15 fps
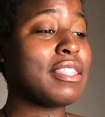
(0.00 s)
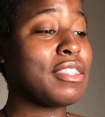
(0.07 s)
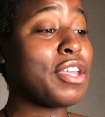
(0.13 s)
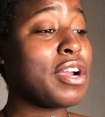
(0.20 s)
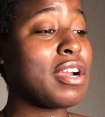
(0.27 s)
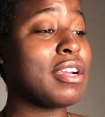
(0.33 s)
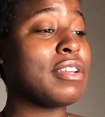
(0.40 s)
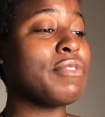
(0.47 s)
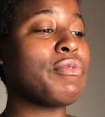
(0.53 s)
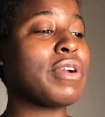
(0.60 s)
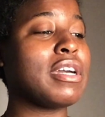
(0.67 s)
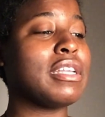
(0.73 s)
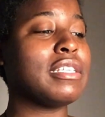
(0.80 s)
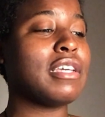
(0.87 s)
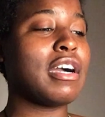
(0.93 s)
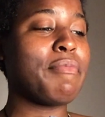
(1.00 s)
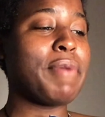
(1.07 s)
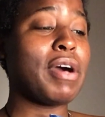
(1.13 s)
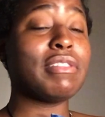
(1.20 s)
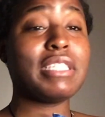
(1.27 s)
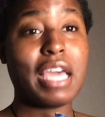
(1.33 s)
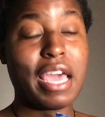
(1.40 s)
third, we're going to talk
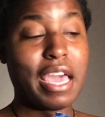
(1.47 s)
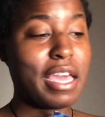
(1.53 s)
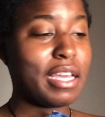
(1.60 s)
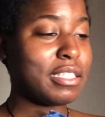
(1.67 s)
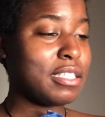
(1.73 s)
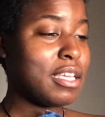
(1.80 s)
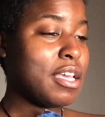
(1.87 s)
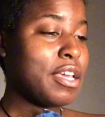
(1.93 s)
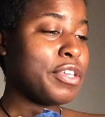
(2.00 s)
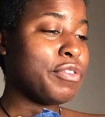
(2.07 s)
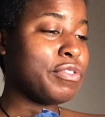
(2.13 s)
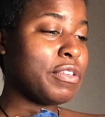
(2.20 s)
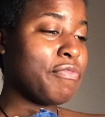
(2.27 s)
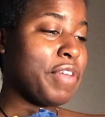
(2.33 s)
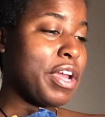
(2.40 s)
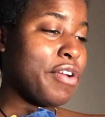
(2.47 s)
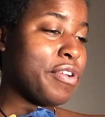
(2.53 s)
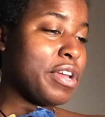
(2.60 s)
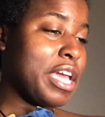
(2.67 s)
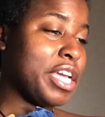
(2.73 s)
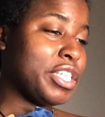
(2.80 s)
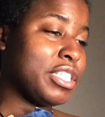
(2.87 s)
about tags, using
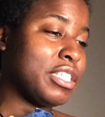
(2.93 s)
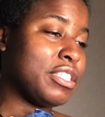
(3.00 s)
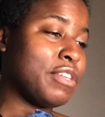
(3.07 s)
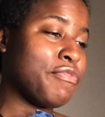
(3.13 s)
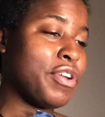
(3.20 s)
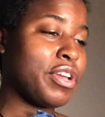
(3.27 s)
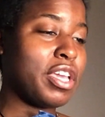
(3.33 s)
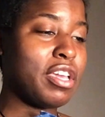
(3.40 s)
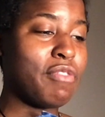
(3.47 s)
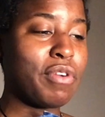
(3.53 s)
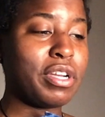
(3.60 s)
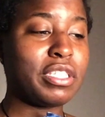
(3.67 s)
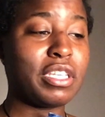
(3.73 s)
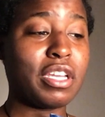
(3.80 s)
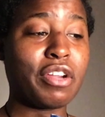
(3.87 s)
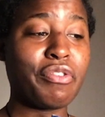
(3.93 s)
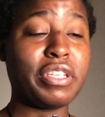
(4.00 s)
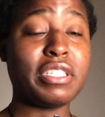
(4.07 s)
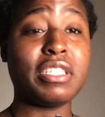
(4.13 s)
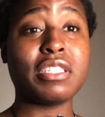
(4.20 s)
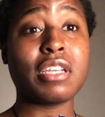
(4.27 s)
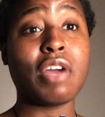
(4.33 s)
variations of your keywords to
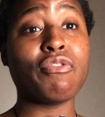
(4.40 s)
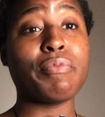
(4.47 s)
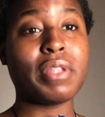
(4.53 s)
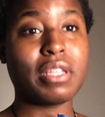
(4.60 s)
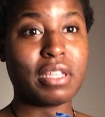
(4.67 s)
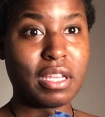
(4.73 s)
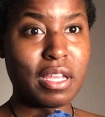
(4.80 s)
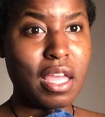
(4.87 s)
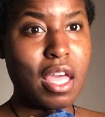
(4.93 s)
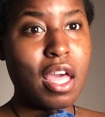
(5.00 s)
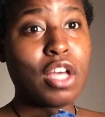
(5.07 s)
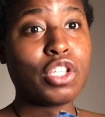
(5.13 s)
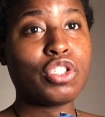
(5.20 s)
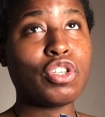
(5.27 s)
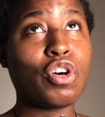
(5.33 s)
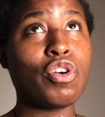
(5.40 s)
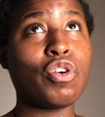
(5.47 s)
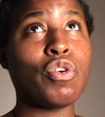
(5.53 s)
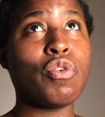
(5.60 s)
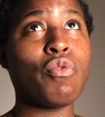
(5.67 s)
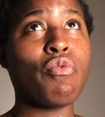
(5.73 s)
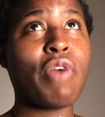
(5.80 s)
increase discoverability.
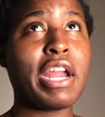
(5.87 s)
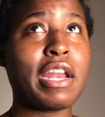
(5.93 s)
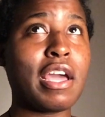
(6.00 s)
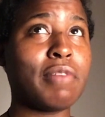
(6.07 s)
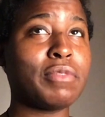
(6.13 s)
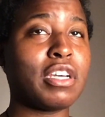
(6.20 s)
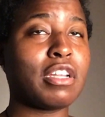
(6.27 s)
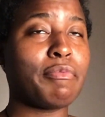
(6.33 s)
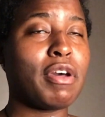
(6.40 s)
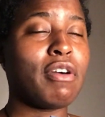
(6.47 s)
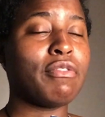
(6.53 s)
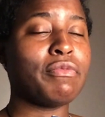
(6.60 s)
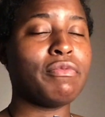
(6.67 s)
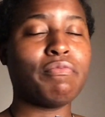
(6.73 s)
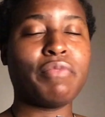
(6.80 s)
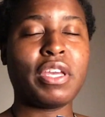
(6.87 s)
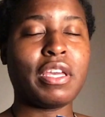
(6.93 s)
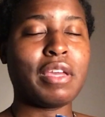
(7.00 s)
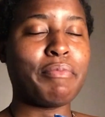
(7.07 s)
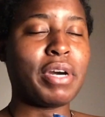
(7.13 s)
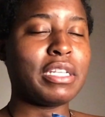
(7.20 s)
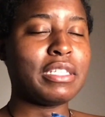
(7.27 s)
So right now I'm talking about
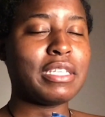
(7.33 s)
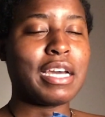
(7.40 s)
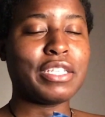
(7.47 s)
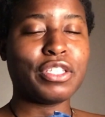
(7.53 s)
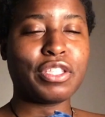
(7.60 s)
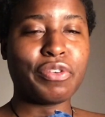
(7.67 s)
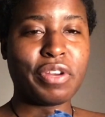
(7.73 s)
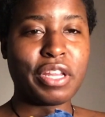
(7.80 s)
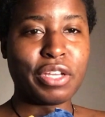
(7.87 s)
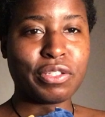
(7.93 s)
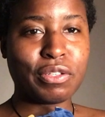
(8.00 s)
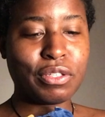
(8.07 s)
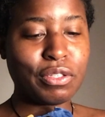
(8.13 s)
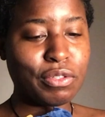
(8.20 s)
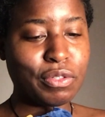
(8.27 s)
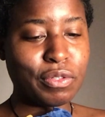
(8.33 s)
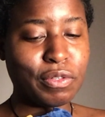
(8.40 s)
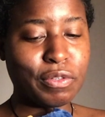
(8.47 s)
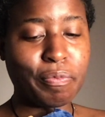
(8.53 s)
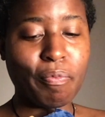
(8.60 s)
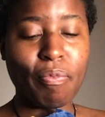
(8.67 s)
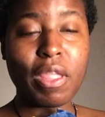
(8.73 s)
being monetized in 30 days on
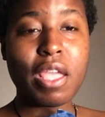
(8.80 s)
YouTube.